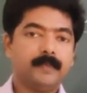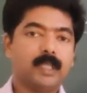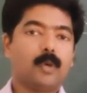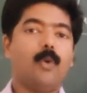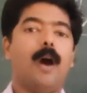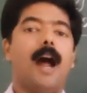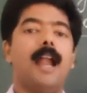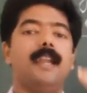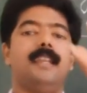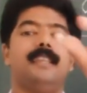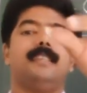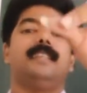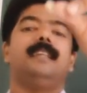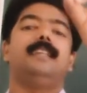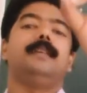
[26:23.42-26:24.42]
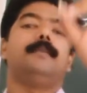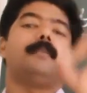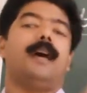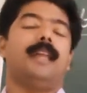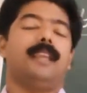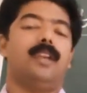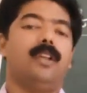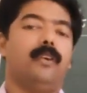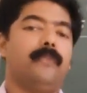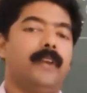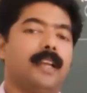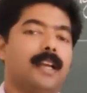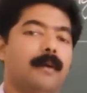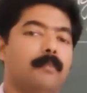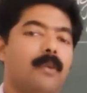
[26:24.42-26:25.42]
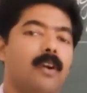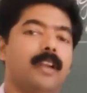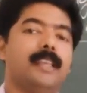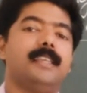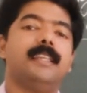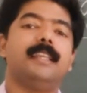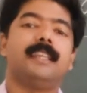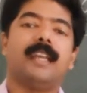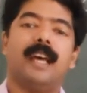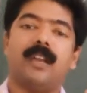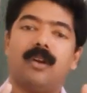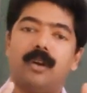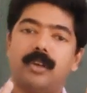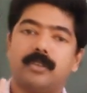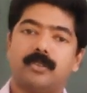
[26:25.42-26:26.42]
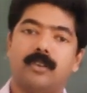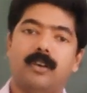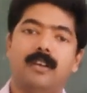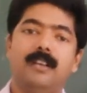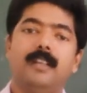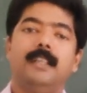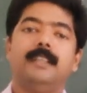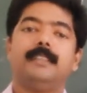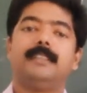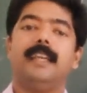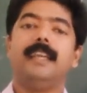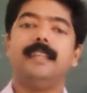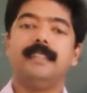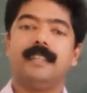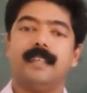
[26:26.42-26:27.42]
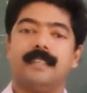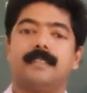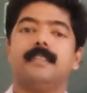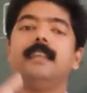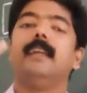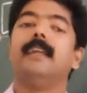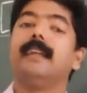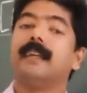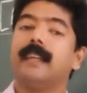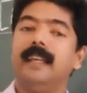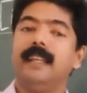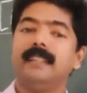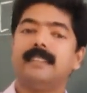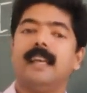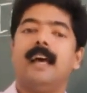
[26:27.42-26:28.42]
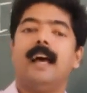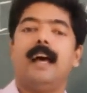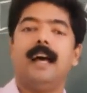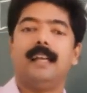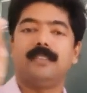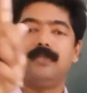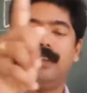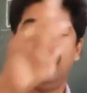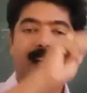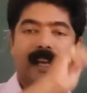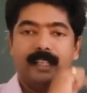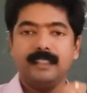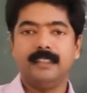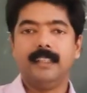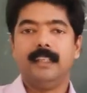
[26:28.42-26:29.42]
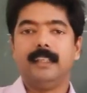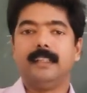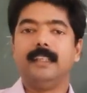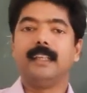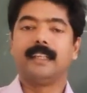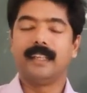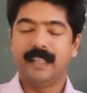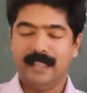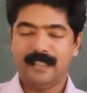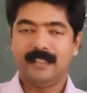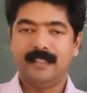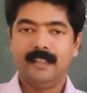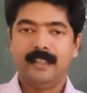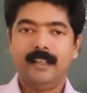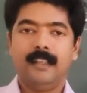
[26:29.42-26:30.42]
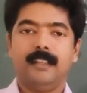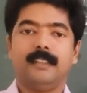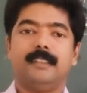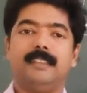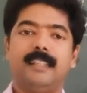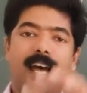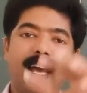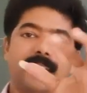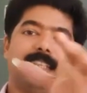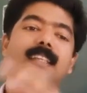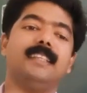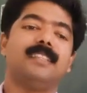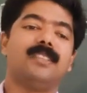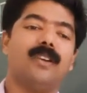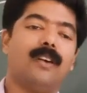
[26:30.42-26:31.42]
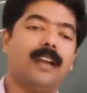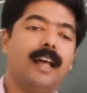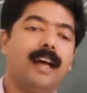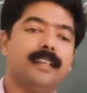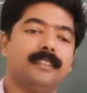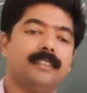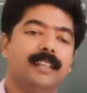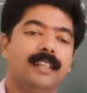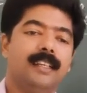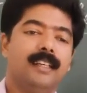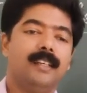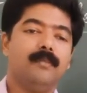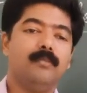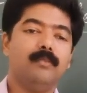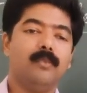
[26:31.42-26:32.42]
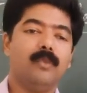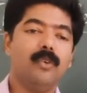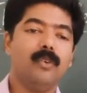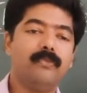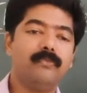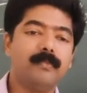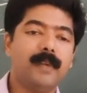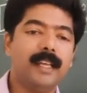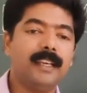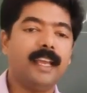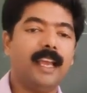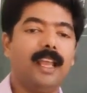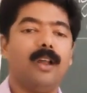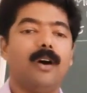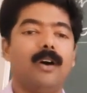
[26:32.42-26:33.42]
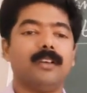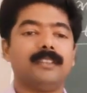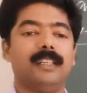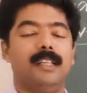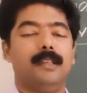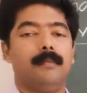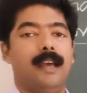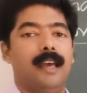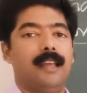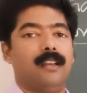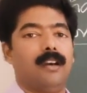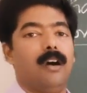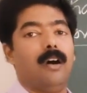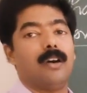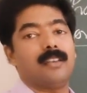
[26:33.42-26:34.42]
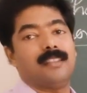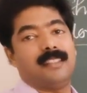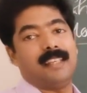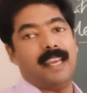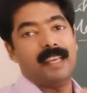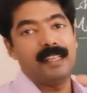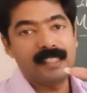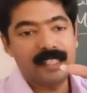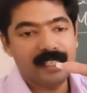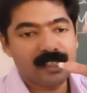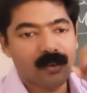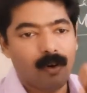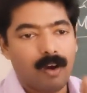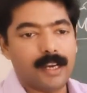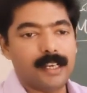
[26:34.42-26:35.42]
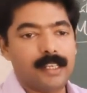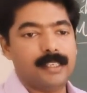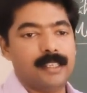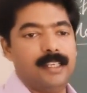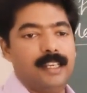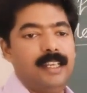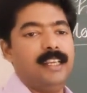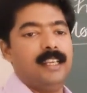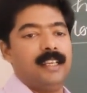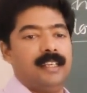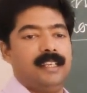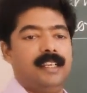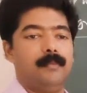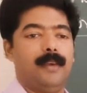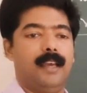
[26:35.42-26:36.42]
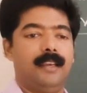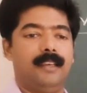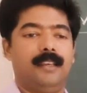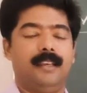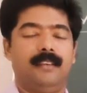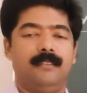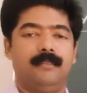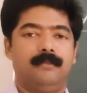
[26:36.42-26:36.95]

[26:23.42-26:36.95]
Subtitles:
Quantity demanded of a commodity can also changes, increase as well as decrease. That is known as movement along the demand or change in quantity demanded.